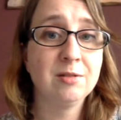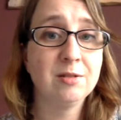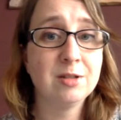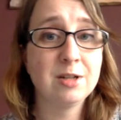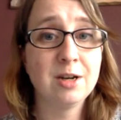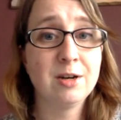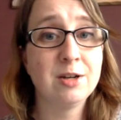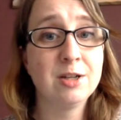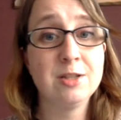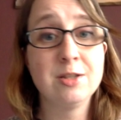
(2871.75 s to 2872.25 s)

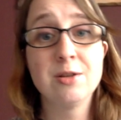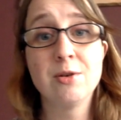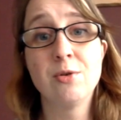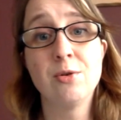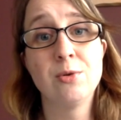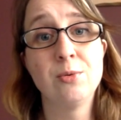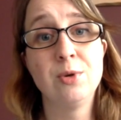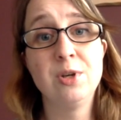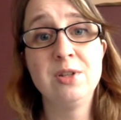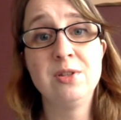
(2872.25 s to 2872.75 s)
There is
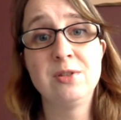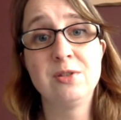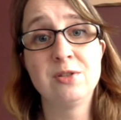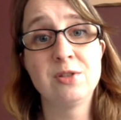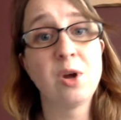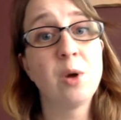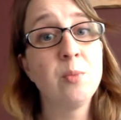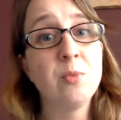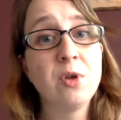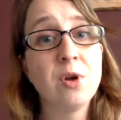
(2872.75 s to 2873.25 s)
always
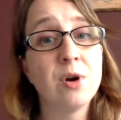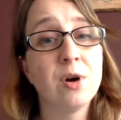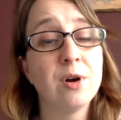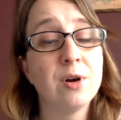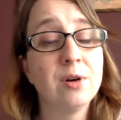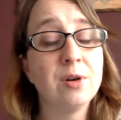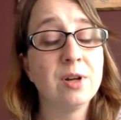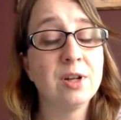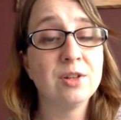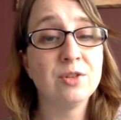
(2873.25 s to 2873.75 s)
some
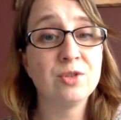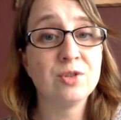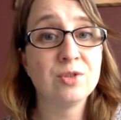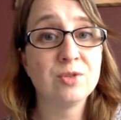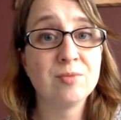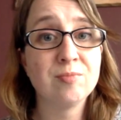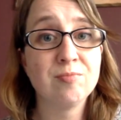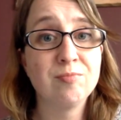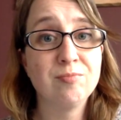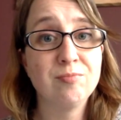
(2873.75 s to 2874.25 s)
yarn
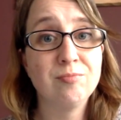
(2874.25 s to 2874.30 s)
that's